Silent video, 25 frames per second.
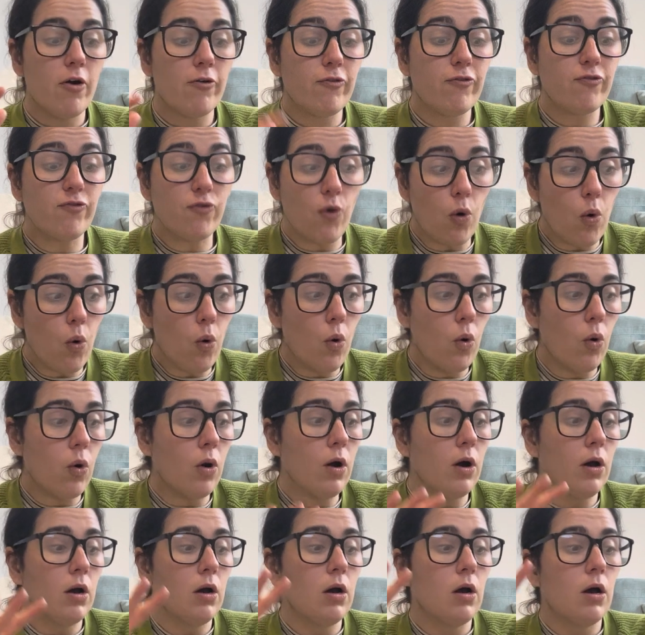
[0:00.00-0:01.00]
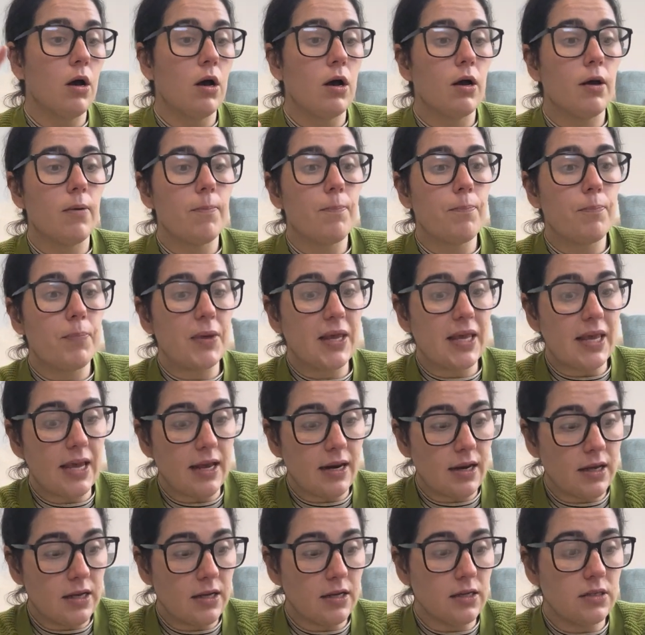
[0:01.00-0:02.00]
for
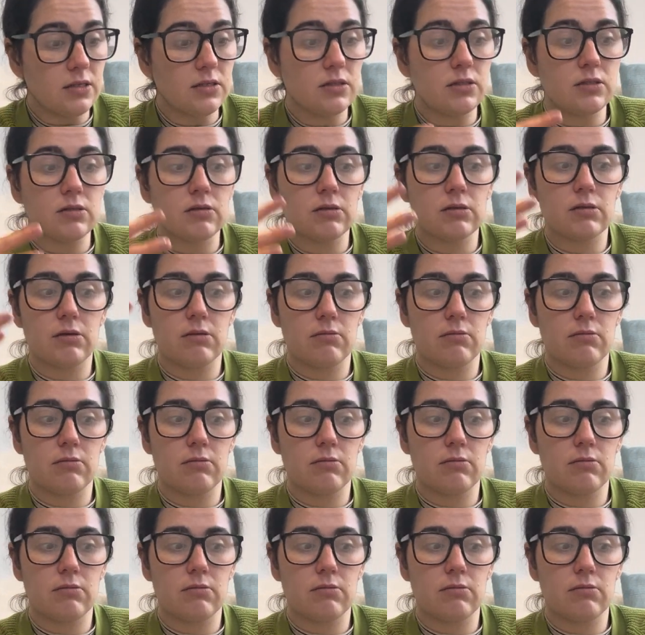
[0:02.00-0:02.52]
beginners.